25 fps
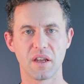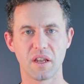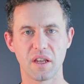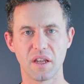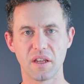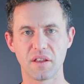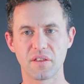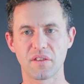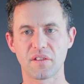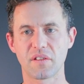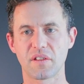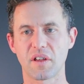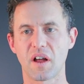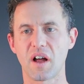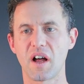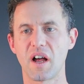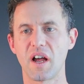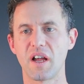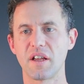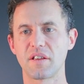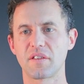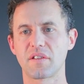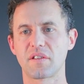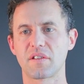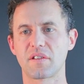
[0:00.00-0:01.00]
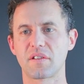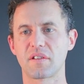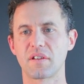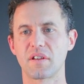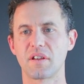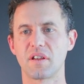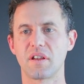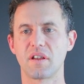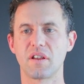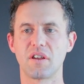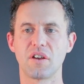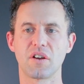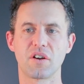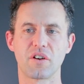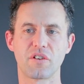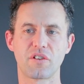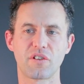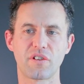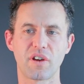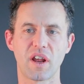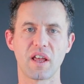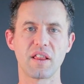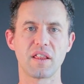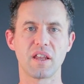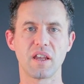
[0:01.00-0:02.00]
insights,
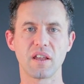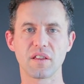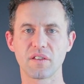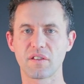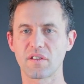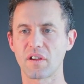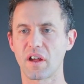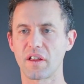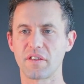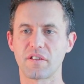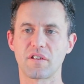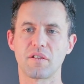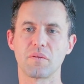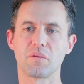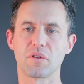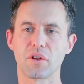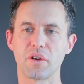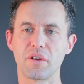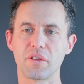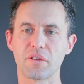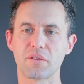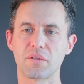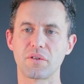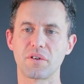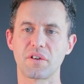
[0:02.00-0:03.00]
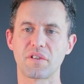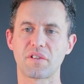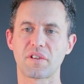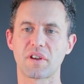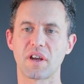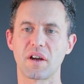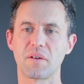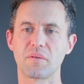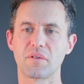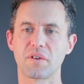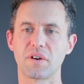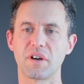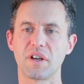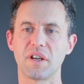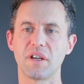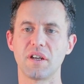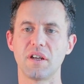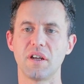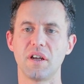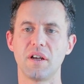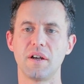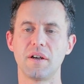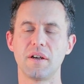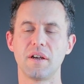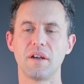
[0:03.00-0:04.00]
share the insights you've learned through
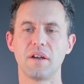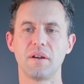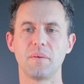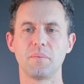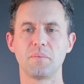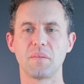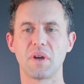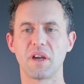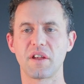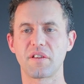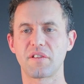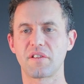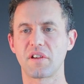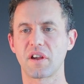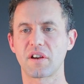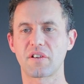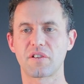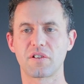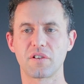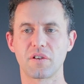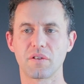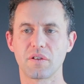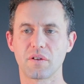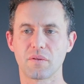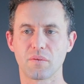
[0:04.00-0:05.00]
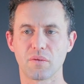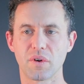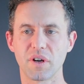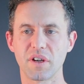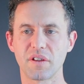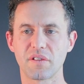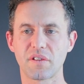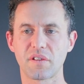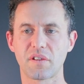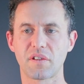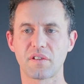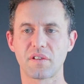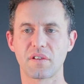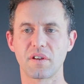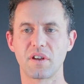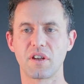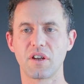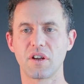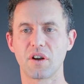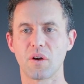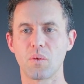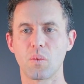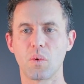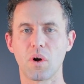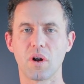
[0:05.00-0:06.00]
discovery, a section on the risks,
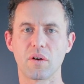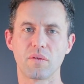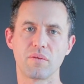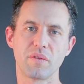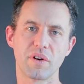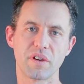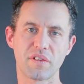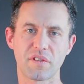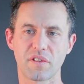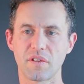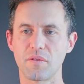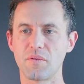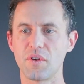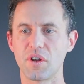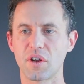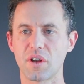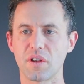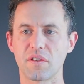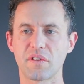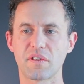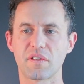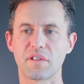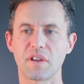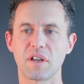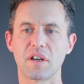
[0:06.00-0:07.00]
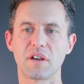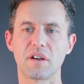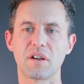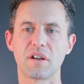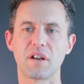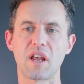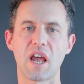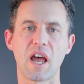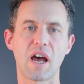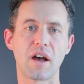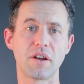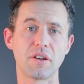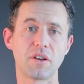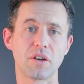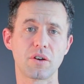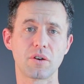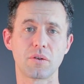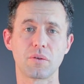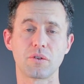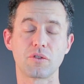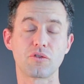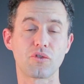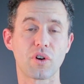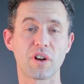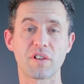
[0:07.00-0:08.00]
what risks have you considered, how are you
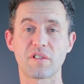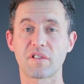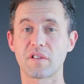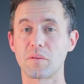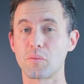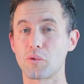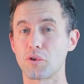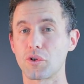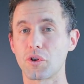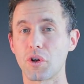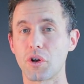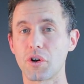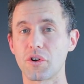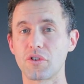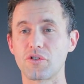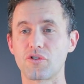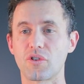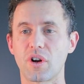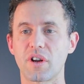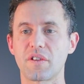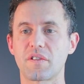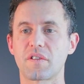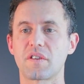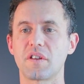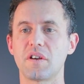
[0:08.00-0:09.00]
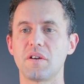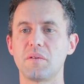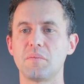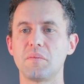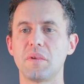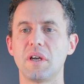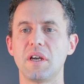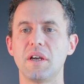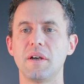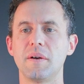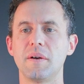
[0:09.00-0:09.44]
going to address them or not address them,